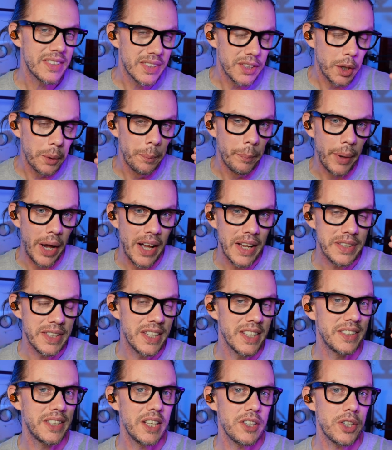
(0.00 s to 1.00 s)
to combine
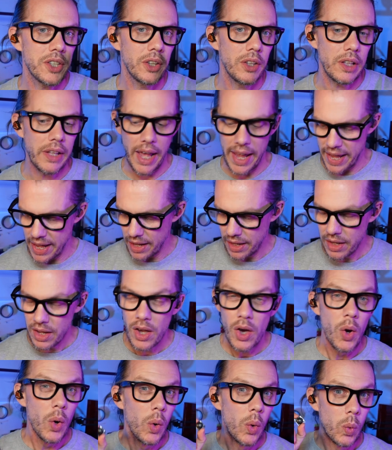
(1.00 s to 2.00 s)
the additional layer
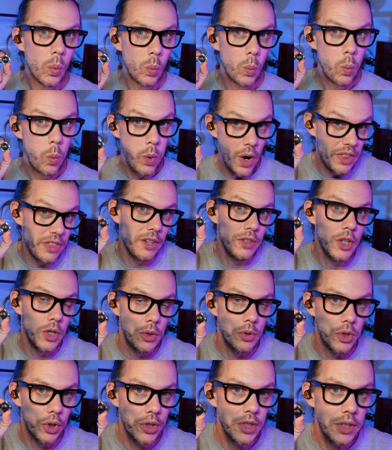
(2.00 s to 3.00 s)
with a
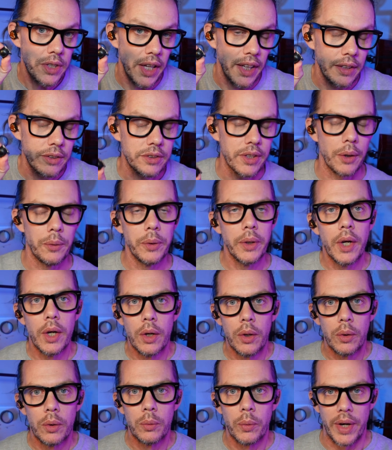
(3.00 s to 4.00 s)
new joystick. So
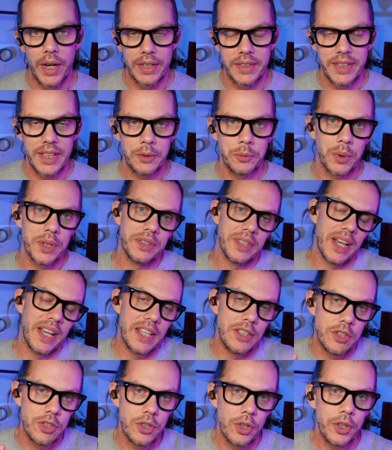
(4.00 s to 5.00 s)
what I did was I
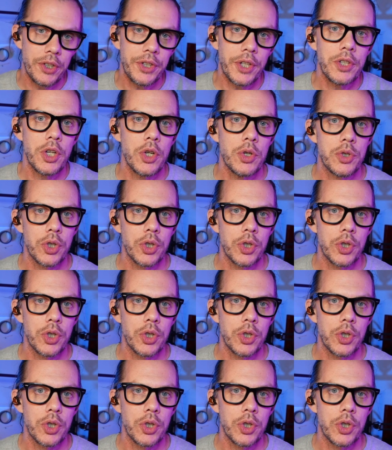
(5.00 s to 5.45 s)
installed the new